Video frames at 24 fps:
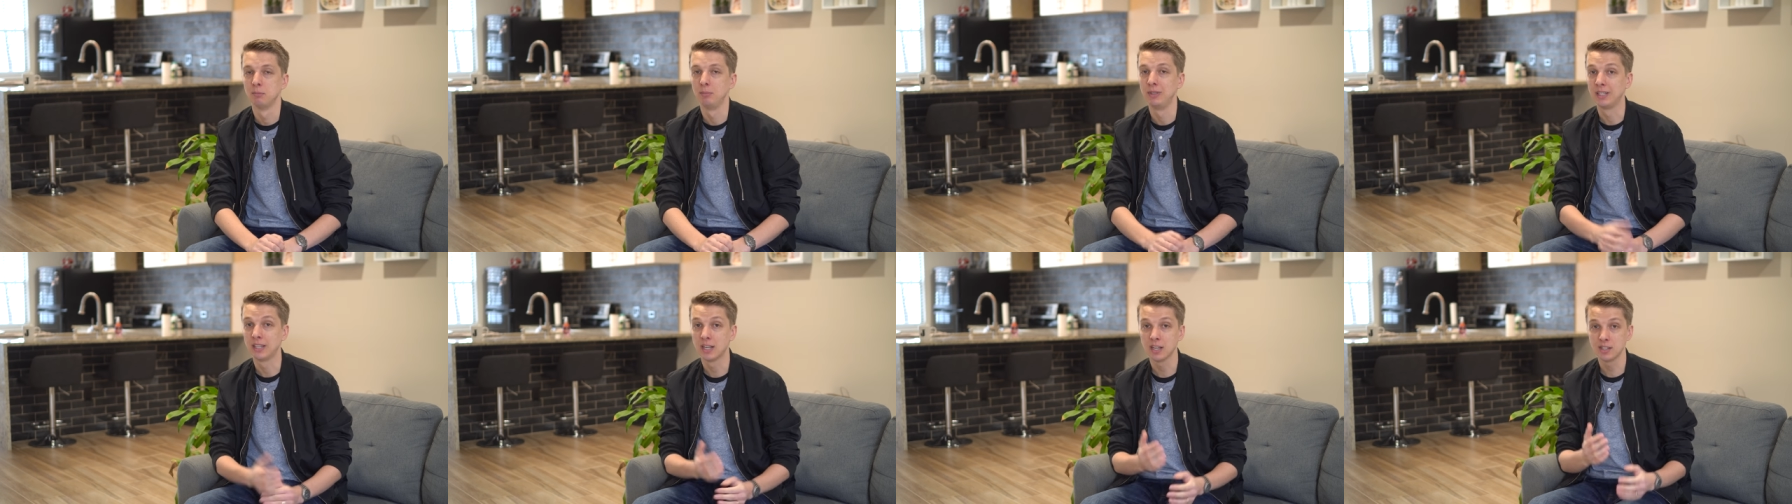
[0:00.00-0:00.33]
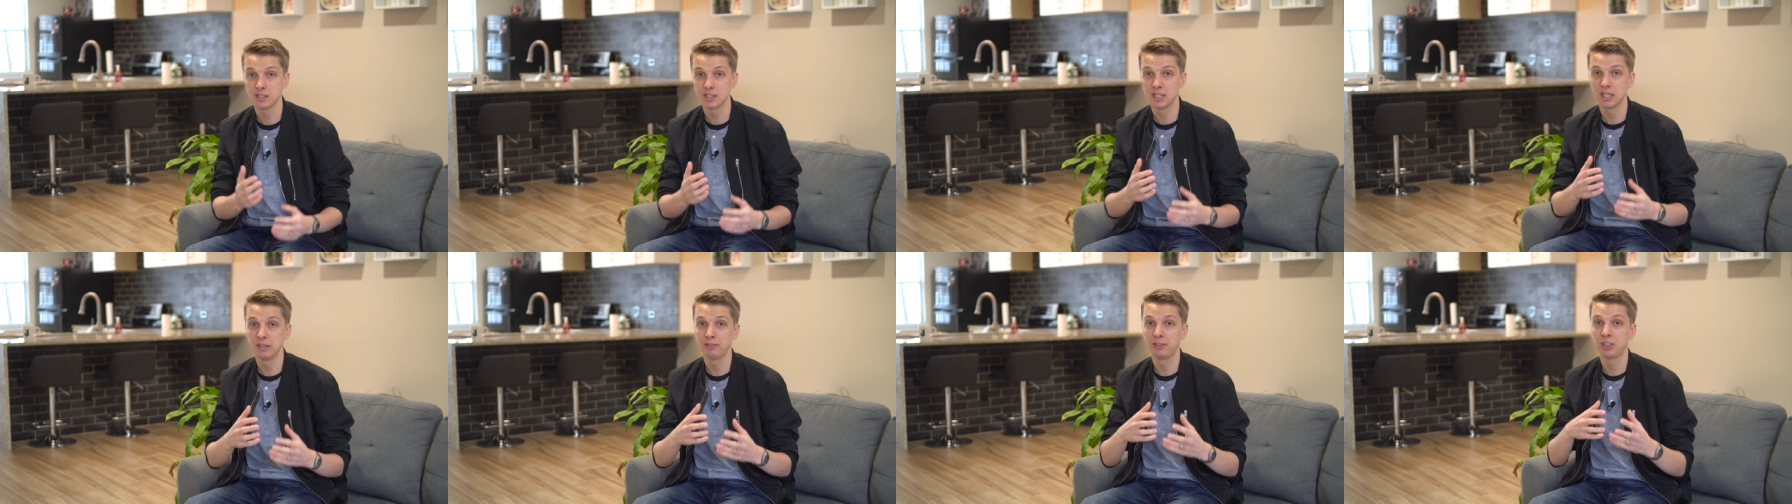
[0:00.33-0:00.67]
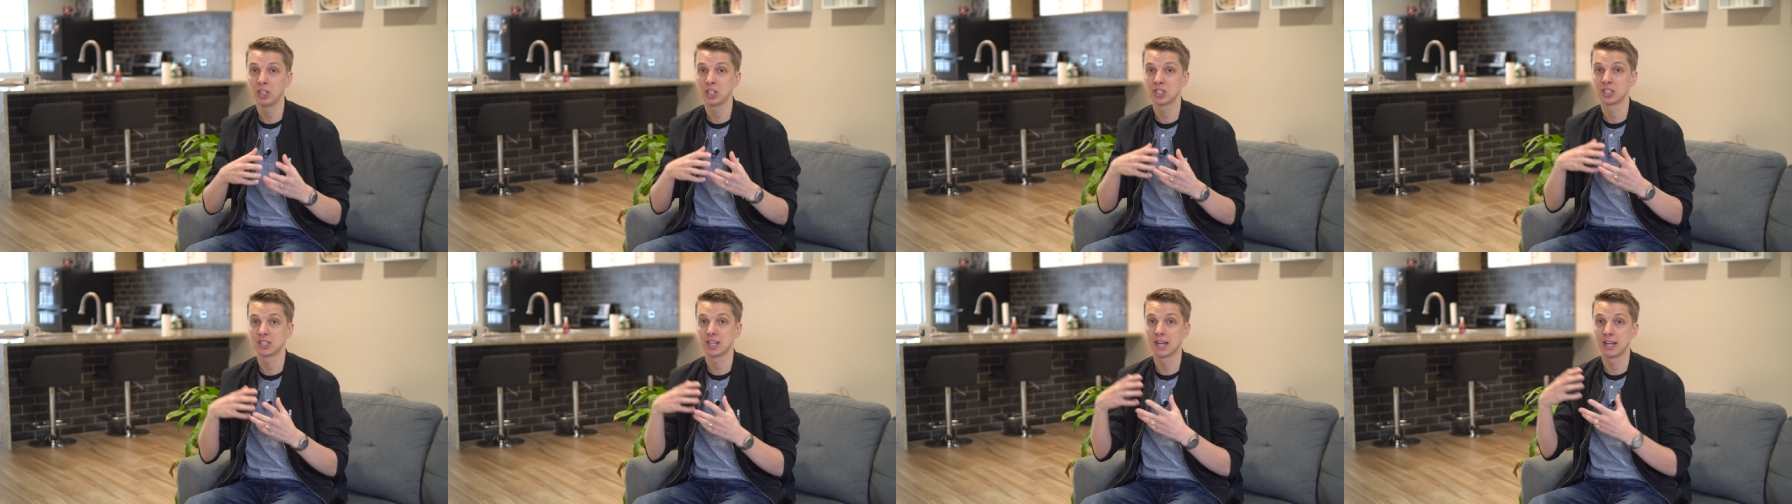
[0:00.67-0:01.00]
because they've
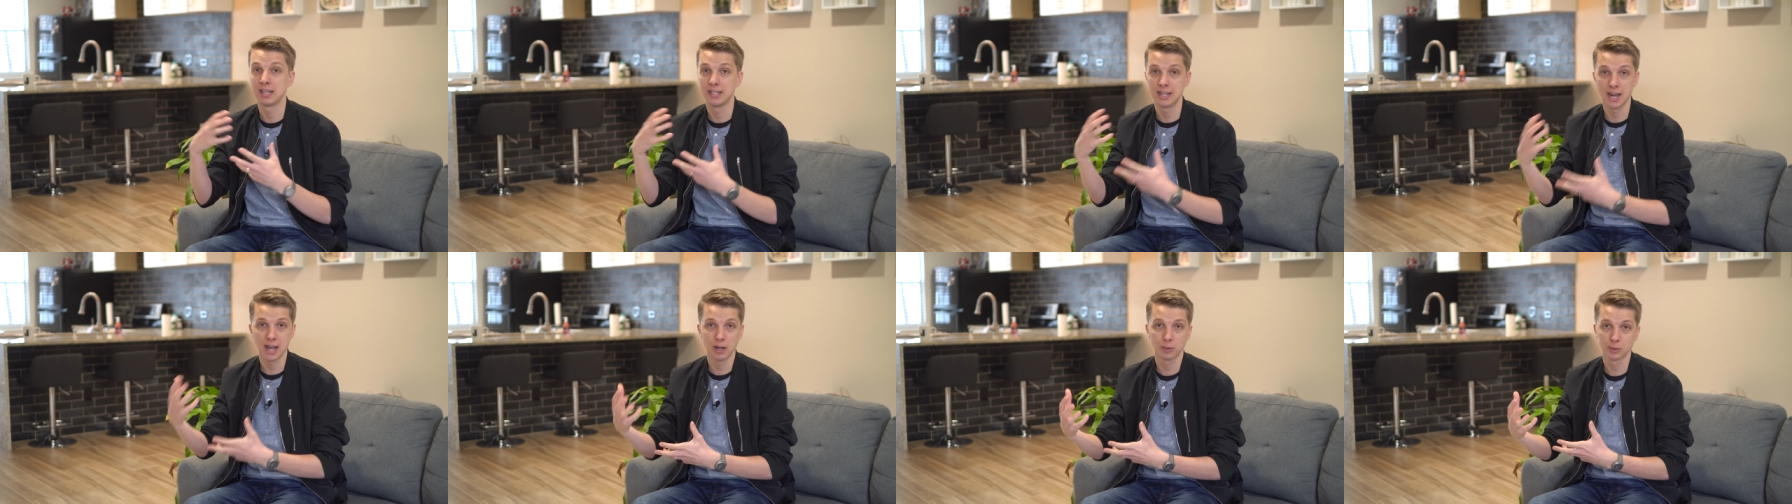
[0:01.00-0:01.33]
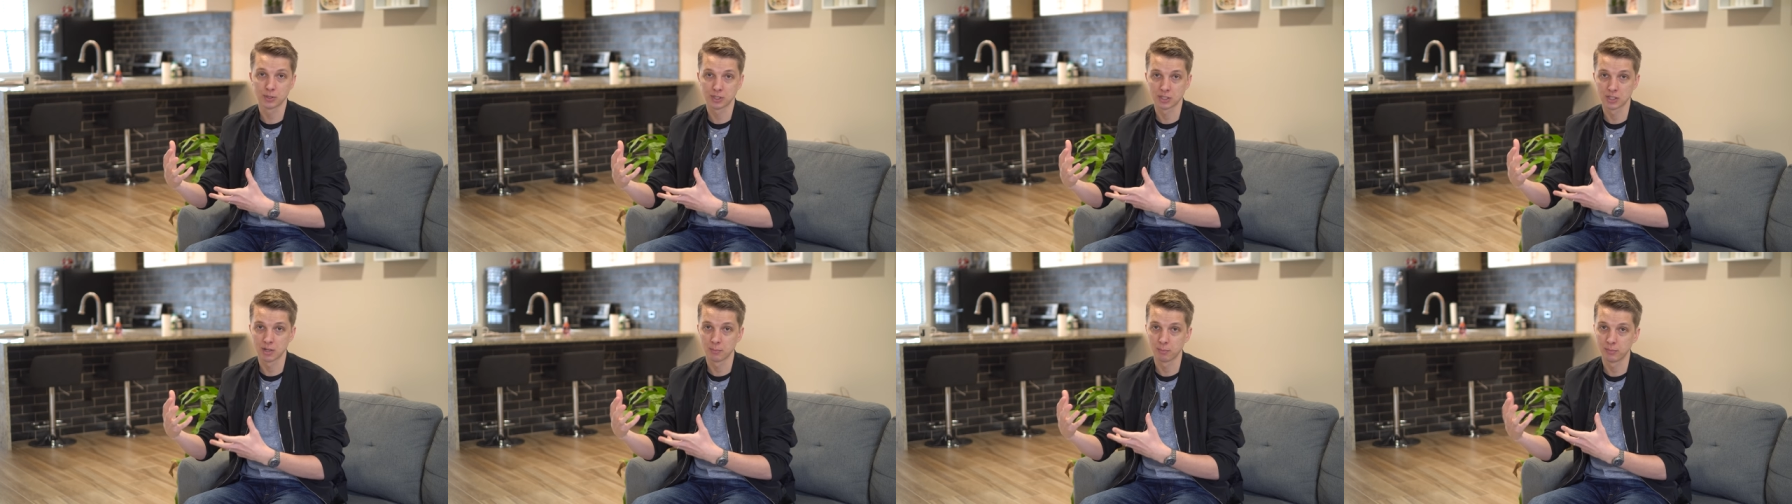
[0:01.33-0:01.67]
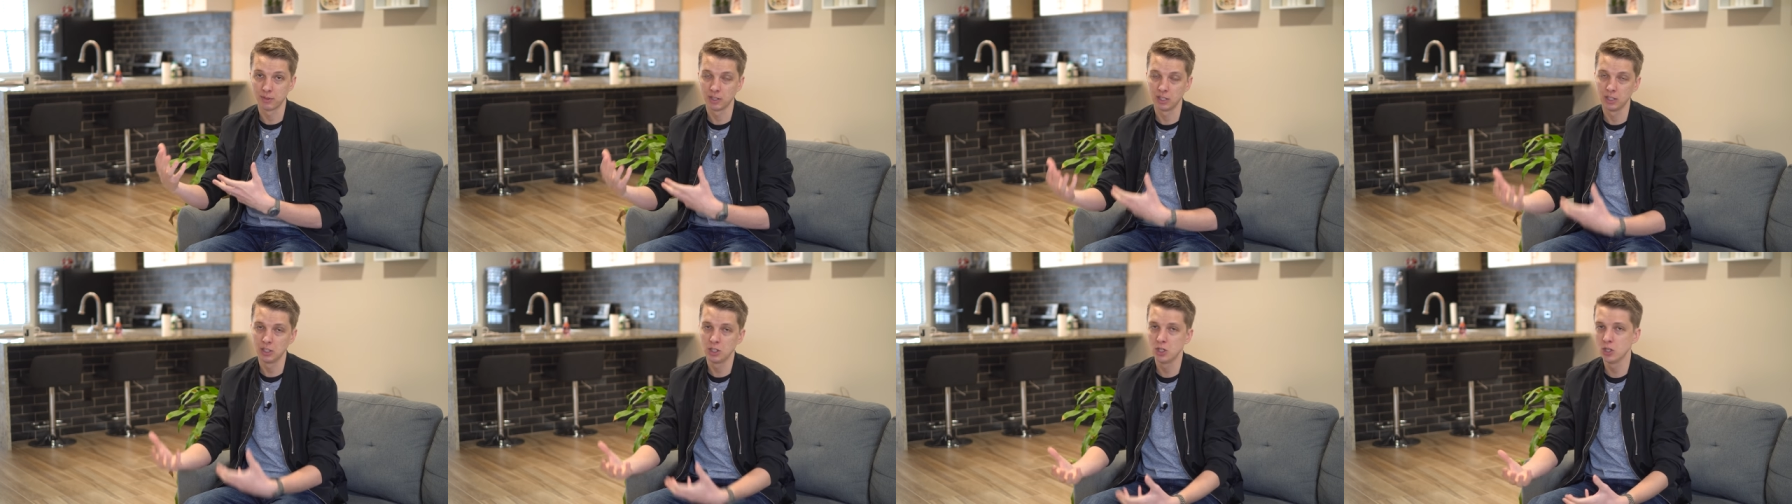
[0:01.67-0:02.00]
just announced
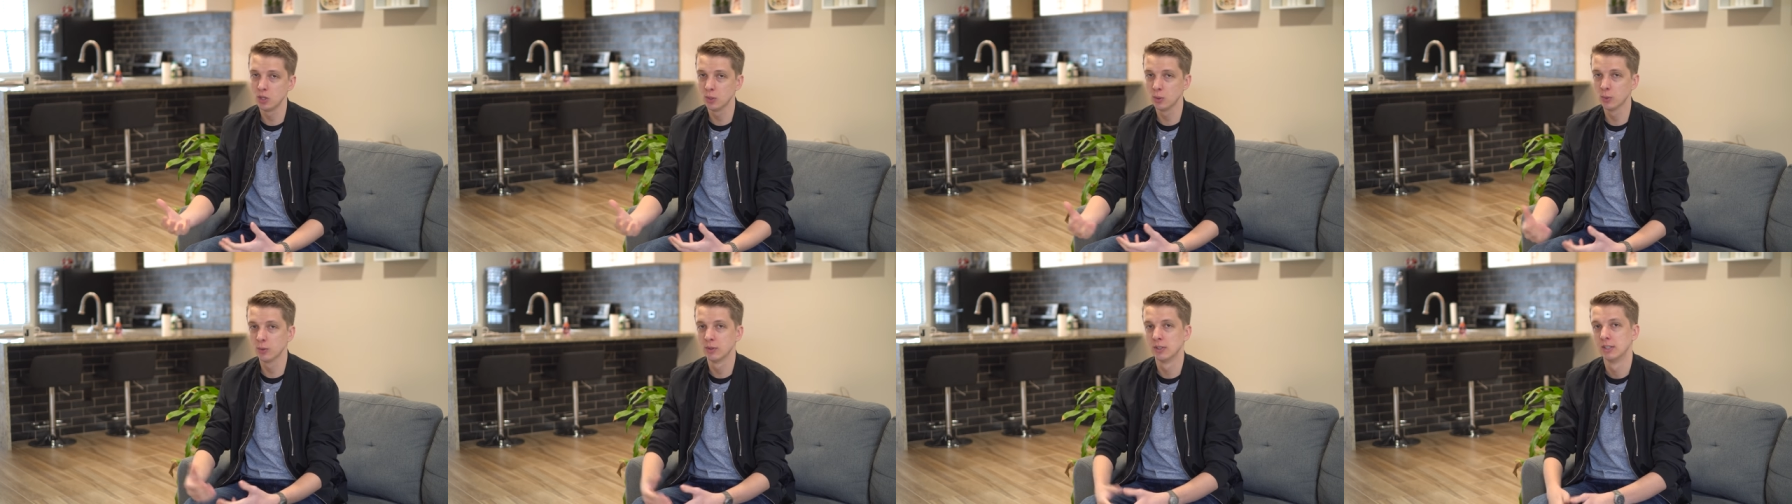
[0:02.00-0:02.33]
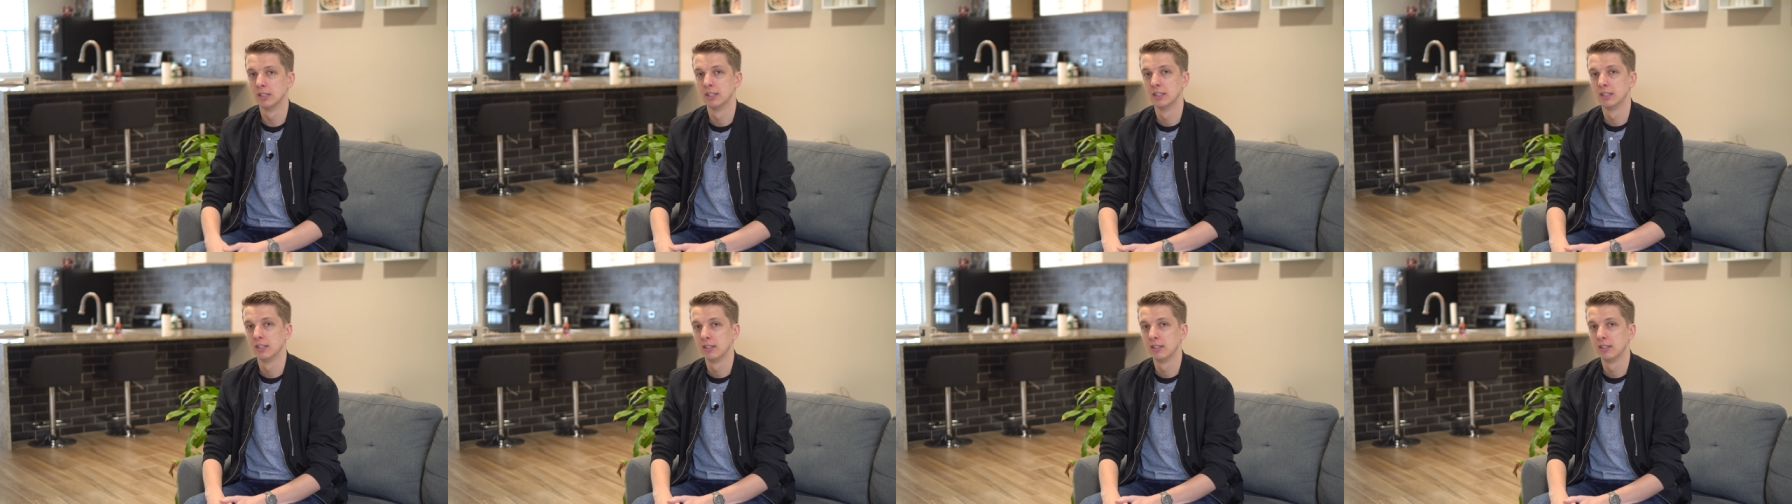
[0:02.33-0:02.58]
something new,